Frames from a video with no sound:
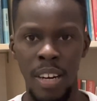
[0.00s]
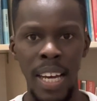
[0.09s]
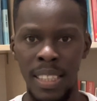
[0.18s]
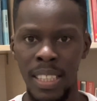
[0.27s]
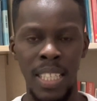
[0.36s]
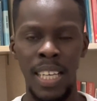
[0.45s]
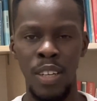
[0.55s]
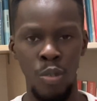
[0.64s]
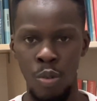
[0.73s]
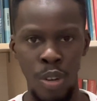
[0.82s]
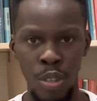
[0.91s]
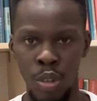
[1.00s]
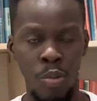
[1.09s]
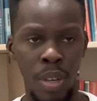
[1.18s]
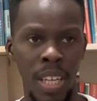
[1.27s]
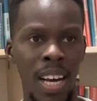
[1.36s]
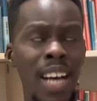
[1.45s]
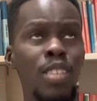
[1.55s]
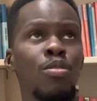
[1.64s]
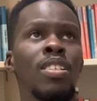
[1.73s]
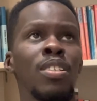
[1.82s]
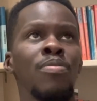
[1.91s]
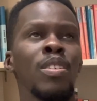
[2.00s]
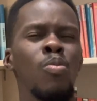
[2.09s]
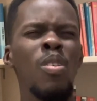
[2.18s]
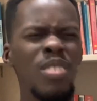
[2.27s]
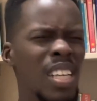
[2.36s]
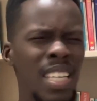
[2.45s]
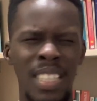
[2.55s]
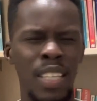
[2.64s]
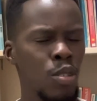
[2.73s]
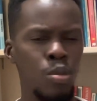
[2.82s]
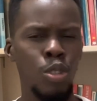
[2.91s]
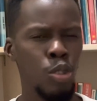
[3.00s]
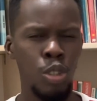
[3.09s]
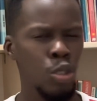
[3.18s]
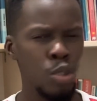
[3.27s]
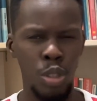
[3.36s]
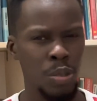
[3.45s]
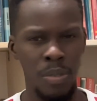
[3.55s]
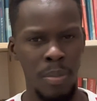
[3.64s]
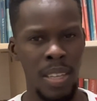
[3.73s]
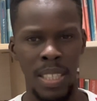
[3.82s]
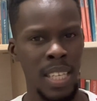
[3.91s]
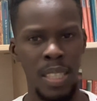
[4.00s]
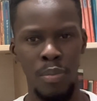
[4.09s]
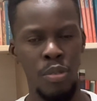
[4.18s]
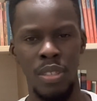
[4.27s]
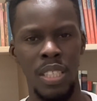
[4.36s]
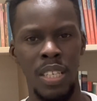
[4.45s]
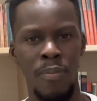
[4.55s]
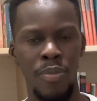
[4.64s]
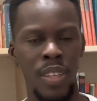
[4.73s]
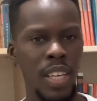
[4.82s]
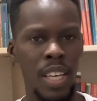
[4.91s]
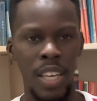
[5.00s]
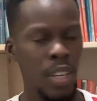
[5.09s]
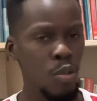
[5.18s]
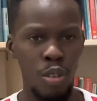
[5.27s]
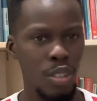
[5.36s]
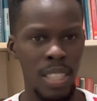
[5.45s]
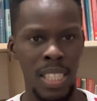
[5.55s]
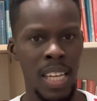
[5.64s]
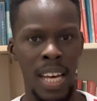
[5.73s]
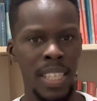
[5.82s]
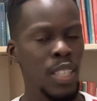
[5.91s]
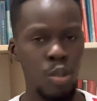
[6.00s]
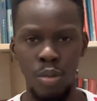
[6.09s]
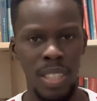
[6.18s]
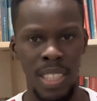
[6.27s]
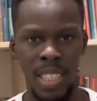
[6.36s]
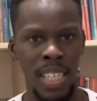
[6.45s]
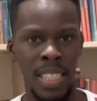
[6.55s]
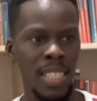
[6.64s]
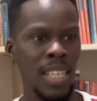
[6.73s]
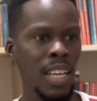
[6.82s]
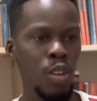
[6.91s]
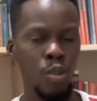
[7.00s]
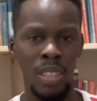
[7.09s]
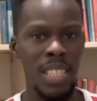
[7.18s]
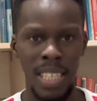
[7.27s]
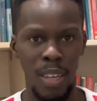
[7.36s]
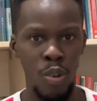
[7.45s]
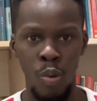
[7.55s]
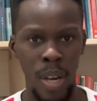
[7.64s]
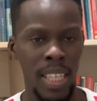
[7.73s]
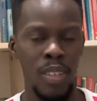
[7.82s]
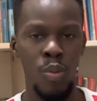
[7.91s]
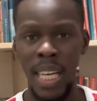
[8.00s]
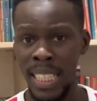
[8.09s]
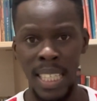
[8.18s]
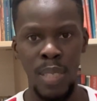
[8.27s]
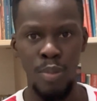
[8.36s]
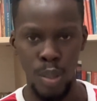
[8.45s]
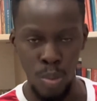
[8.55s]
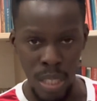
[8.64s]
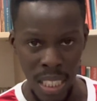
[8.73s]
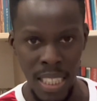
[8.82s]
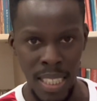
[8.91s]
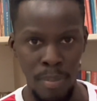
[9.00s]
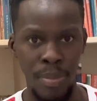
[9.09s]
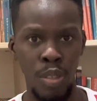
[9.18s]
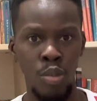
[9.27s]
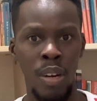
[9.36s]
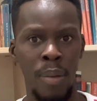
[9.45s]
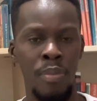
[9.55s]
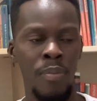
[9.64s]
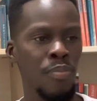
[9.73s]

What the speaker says: things are not going your way, ask yourself first, when was the last time you saw Jorginho shoot from outside the box? He rolled on his luck. He took his chance. Look, things are not working. We are desperate. We need something to happen.